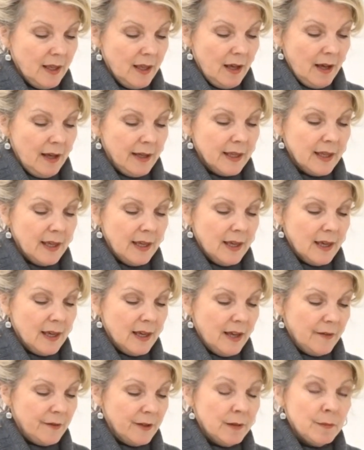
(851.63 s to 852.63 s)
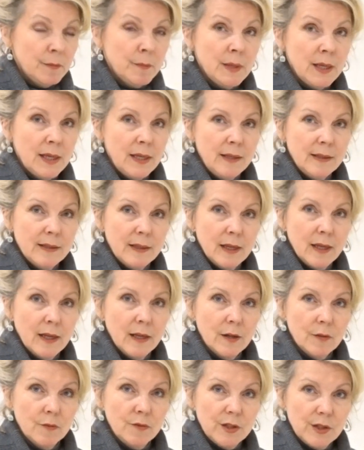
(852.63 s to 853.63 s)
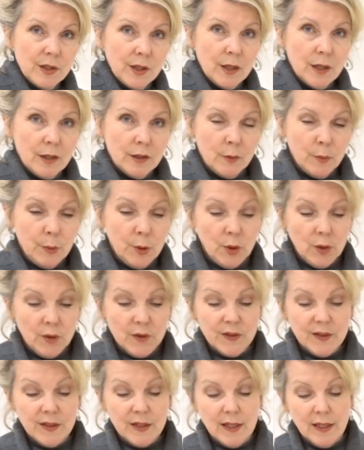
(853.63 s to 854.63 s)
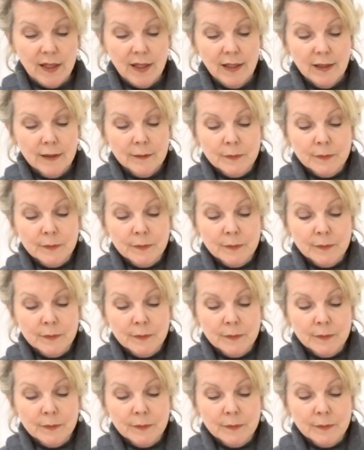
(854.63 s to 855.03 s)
IKEA have an amazing return policy,